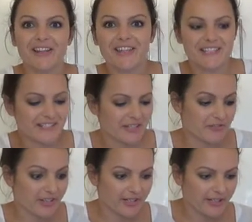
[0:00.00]
now this is
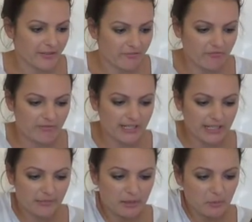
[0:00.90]
already looking really
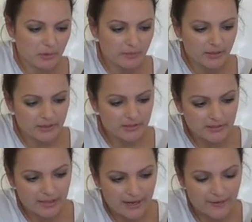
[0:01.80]
yummy. But what I'm going to
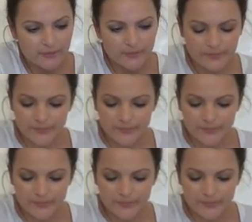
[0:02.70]
do now